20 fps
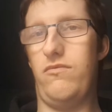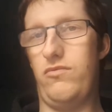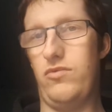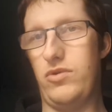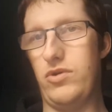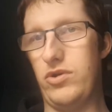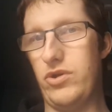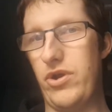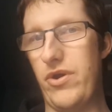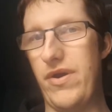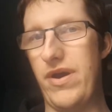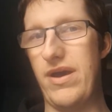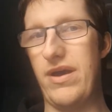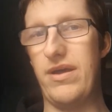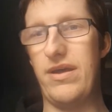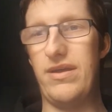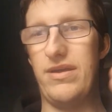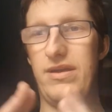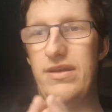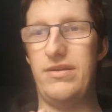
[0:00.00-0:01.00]
You can do
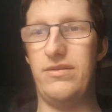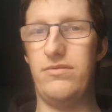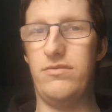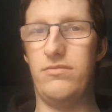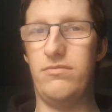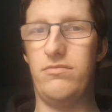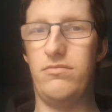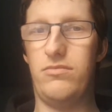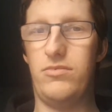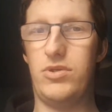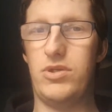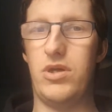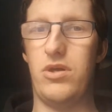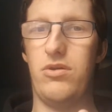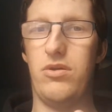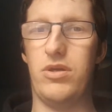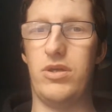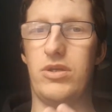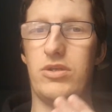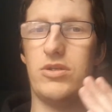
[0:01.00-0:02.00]
it in it's
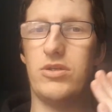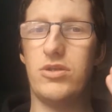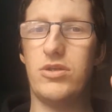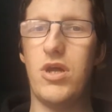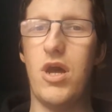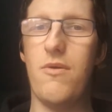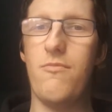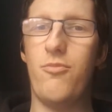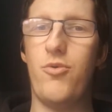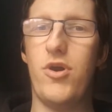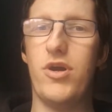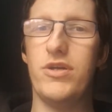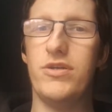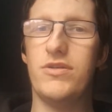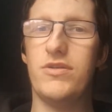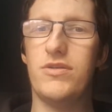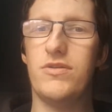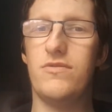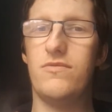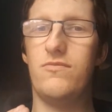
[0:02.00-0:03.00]
a certain
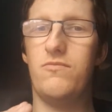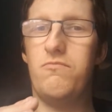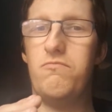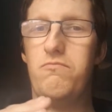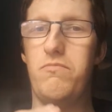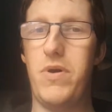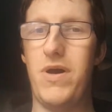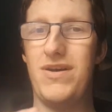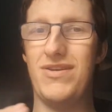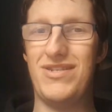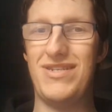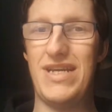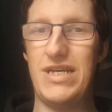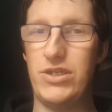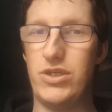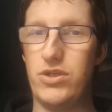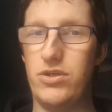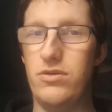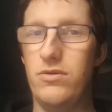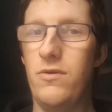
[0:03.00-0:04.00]
price per
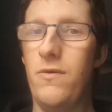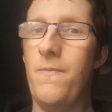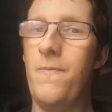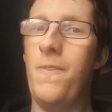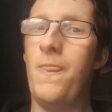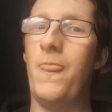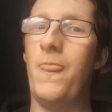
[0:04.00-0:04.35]
session,